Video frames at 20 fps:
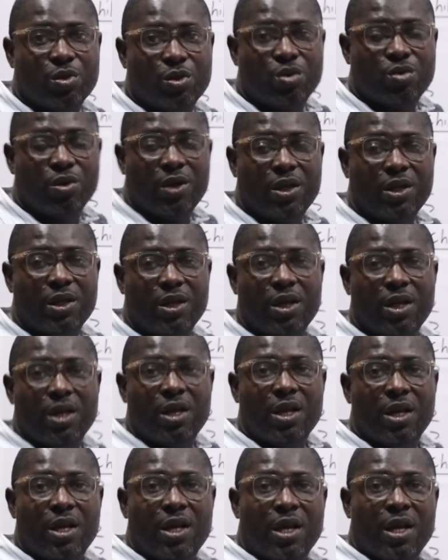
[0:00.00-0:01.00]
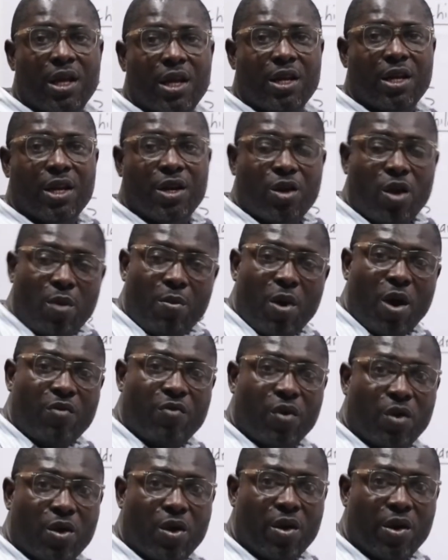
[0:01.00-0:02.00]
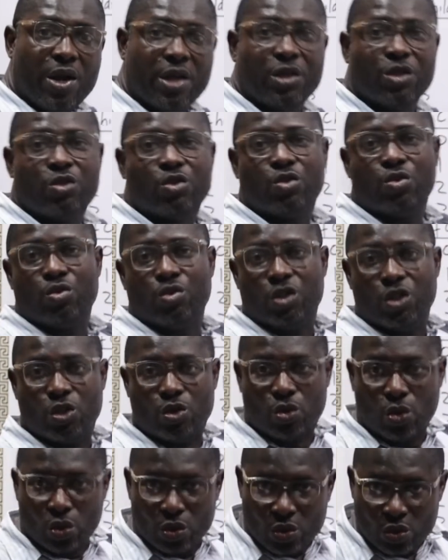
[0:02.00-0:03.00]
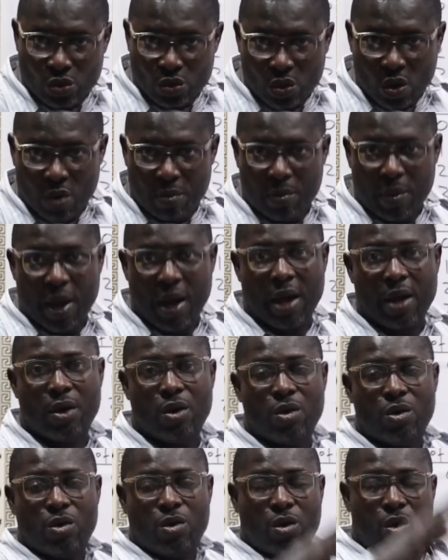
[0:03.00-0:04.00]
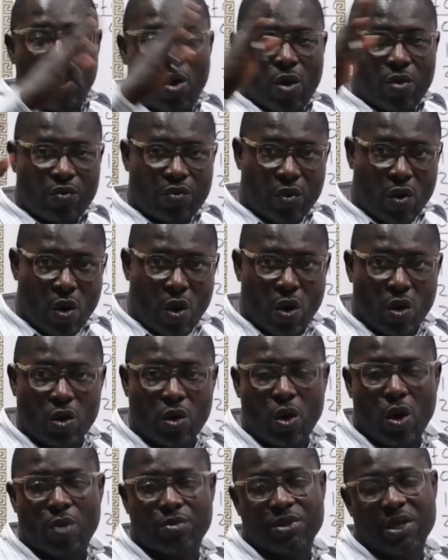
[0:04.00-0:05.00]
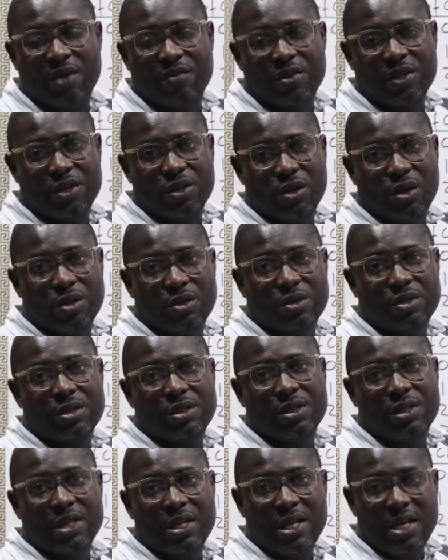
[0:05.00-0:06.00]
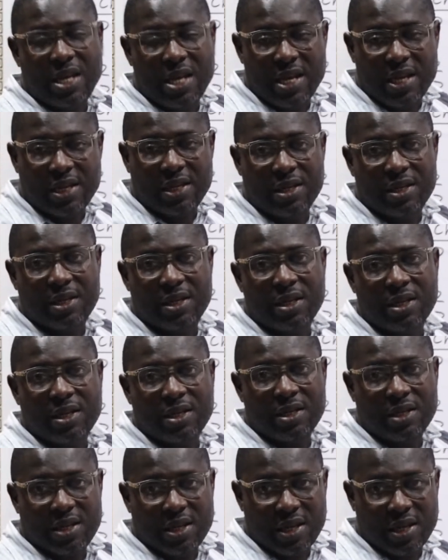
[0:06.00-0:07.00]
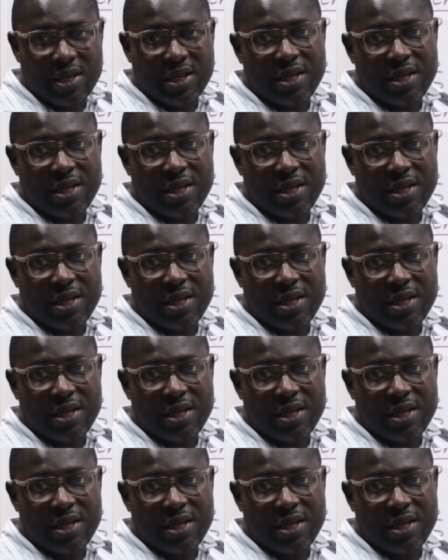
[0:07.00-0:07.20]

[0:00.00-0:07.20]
between the number of occurrence to the total number of all observations in the